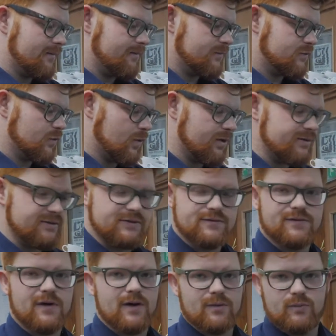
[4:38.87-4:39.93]
twice is
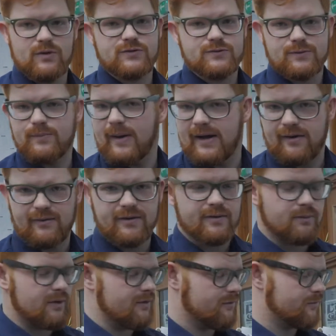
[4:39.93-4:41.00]
fine, once with powder,
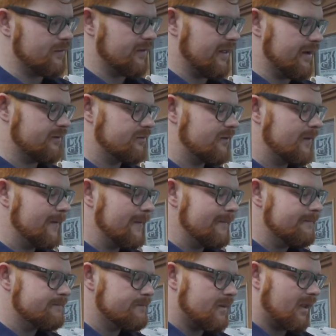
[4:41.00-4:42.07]
once
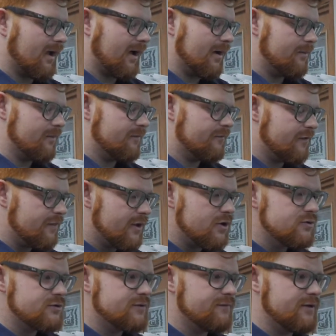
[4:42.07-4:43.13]
without. For
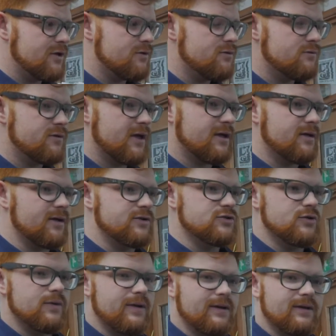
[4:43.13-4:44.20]
those of you that are
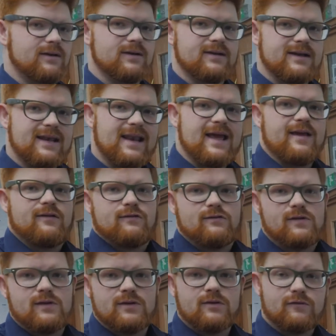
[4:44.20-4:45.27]
doing less
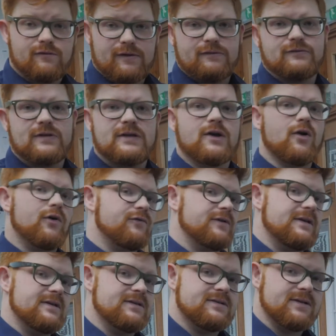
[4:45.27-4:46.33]
than 50
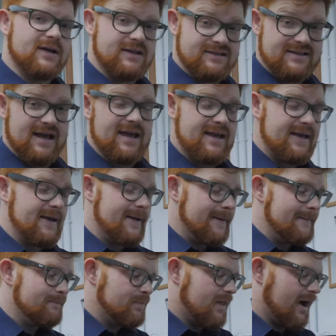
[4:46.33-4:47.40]
coffees a day,
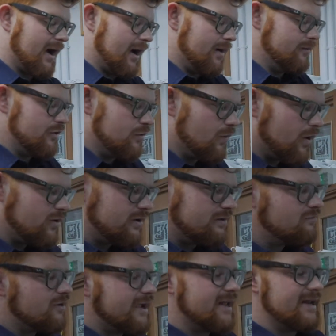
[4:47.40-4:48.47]
you only
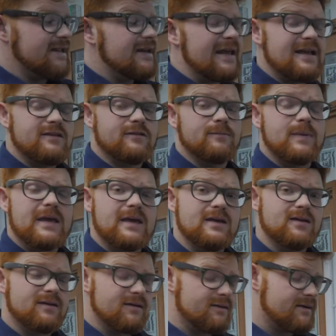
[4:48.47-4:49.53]
really need to be
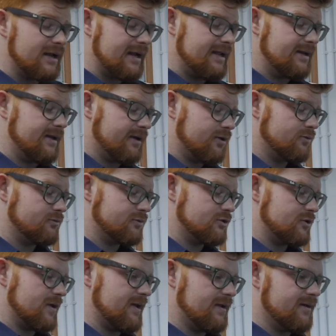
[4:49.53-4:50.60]
cleaning your
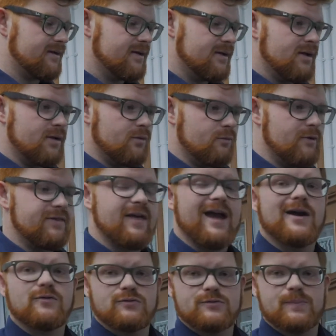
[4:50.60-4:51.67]
machine
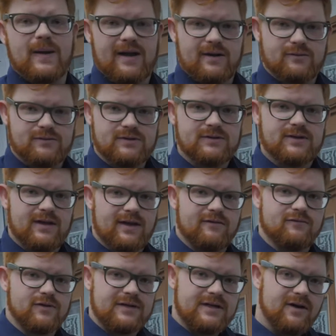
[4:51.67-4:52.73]
without powder
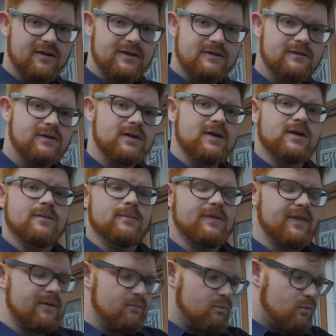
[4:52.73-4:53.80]
every night, but
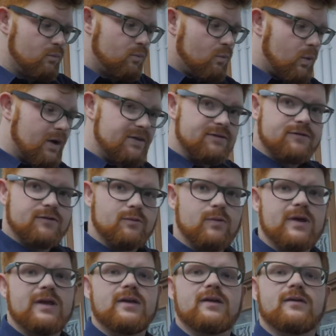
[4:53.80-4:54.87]
then once a
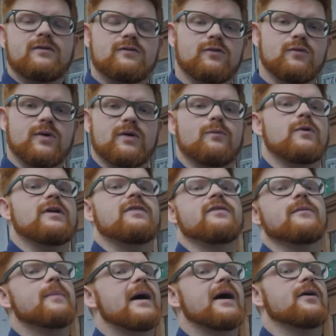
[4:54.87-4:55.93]
week do it with the
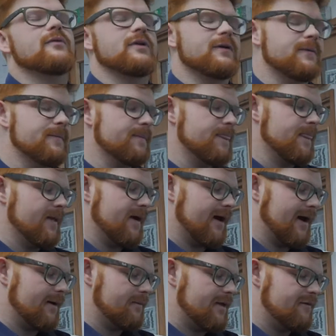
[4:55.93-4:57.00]
powder.
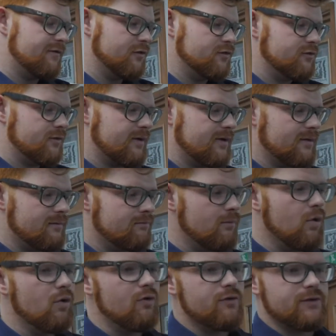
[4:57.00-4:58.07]
If you're doing
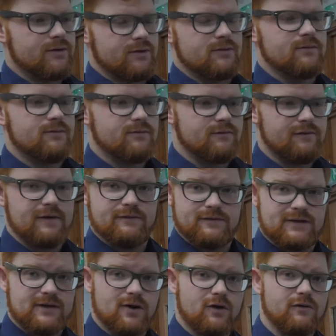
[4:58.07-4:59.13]
more than
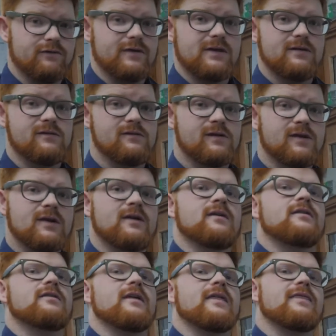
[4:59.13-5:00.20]
50 coffees,
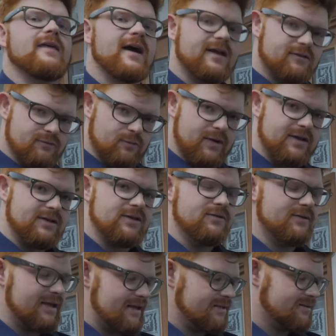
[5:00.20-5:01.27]
then that's when you
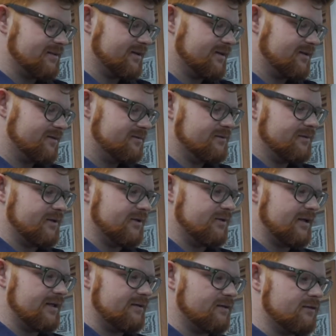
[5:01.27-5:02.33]
need to you
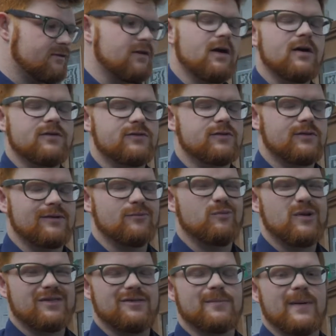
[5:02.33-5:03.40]
need to start doing
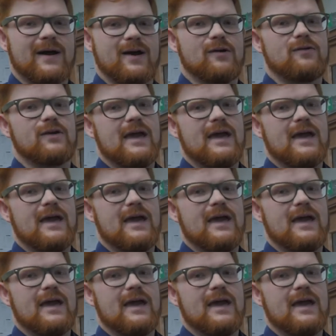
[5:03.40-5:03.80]
with the powder